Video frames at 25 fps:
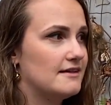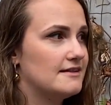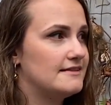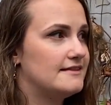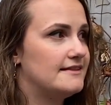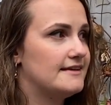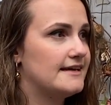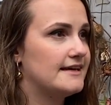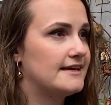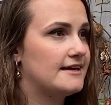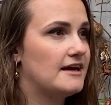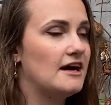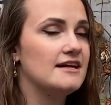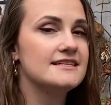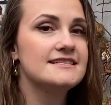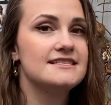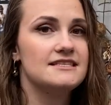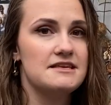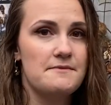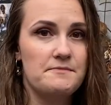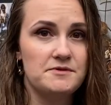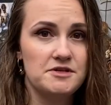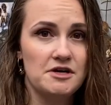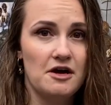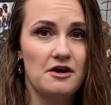the
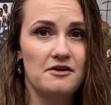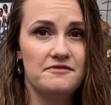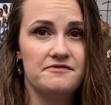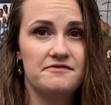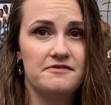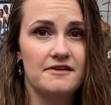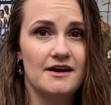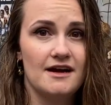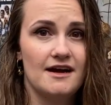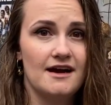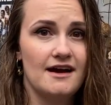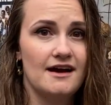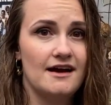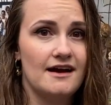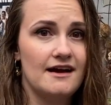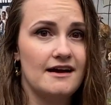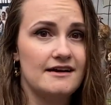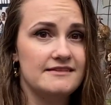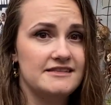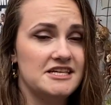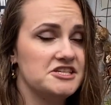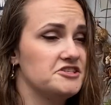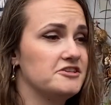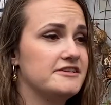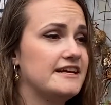concept of
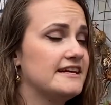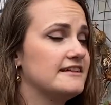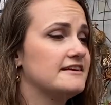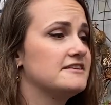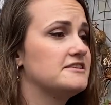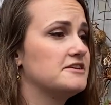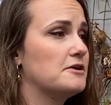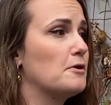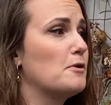nationality